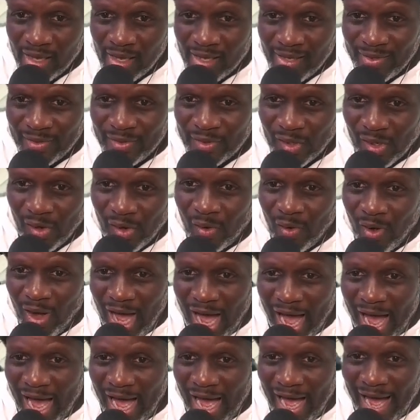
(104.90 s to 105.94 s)
So
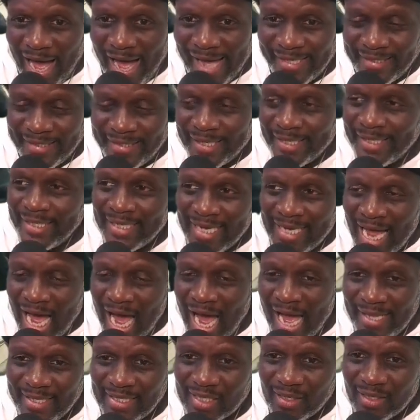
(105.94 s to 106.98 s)
I did
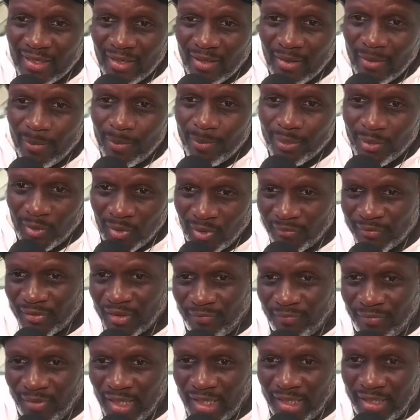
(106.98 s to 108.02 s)
not proof the
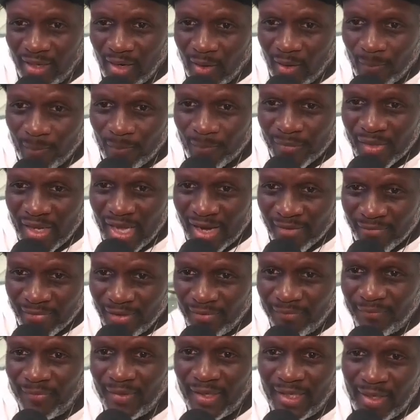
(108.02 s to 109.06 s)
video. Every
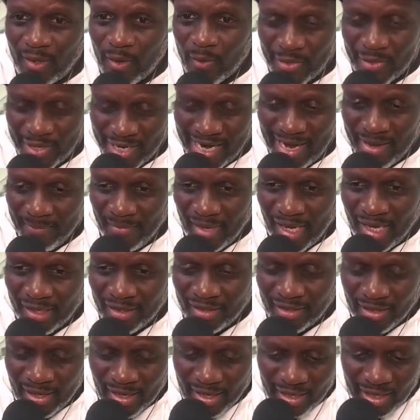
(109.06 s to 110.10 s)
video that I make,
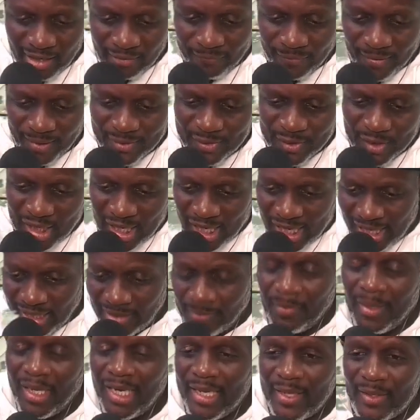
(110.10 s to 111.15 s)
if it's 8
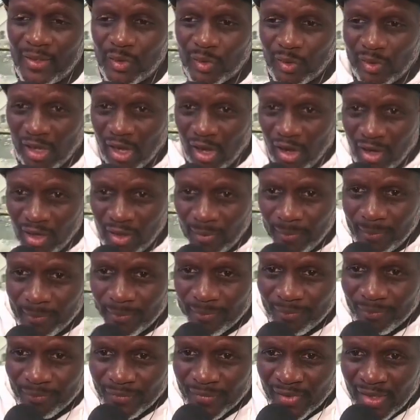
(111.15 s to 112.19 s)
minutes long,
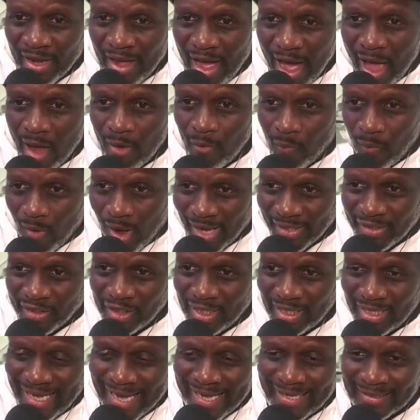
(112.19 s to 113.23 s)
I watch
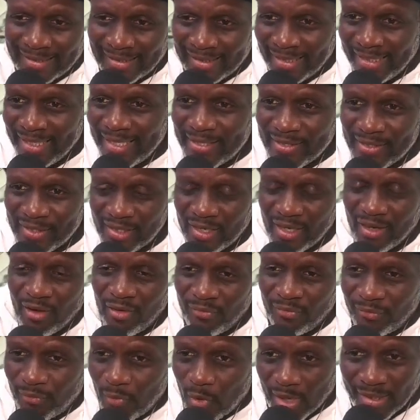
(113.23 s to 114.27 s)
it at least
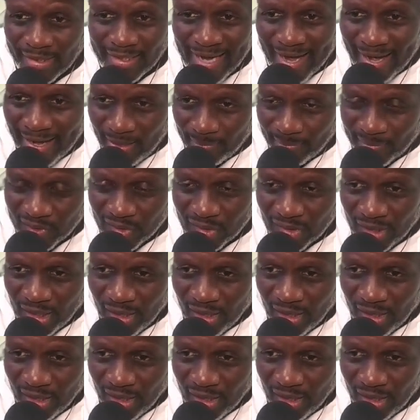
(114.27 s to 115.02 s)
4 times.